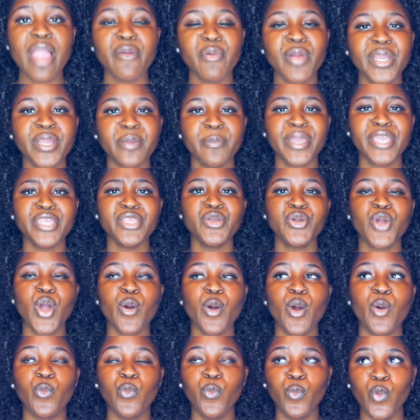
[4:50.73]
I recommend you
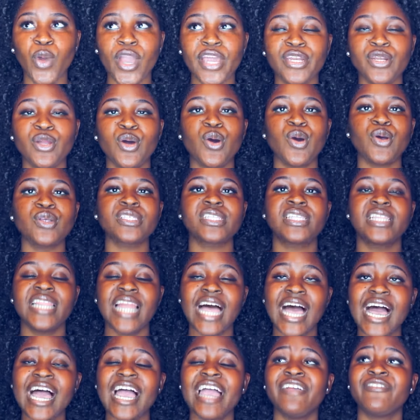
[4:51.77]
go with Windows
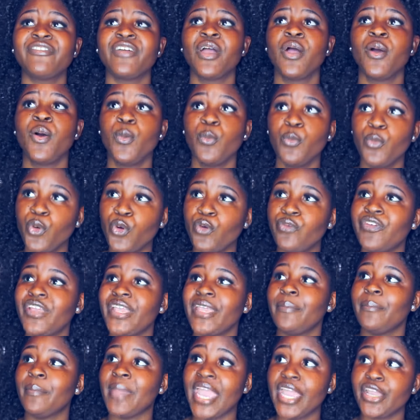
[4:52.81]
Live
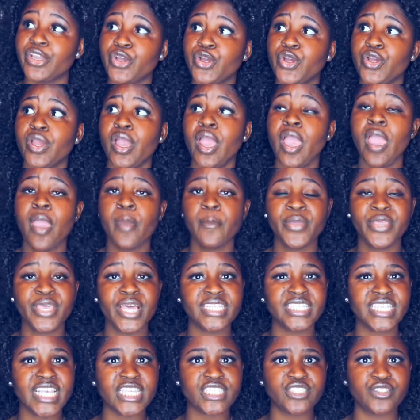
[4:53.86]
Movie Maker,
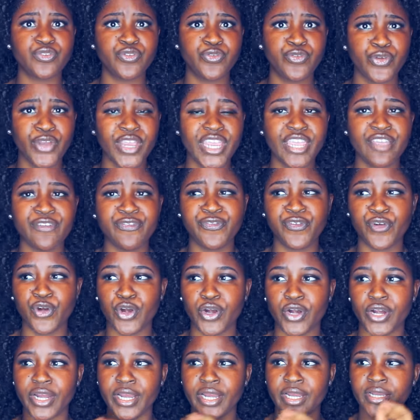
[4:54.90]
because it's free
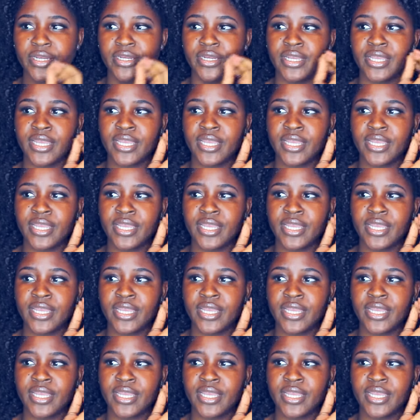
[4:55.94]
for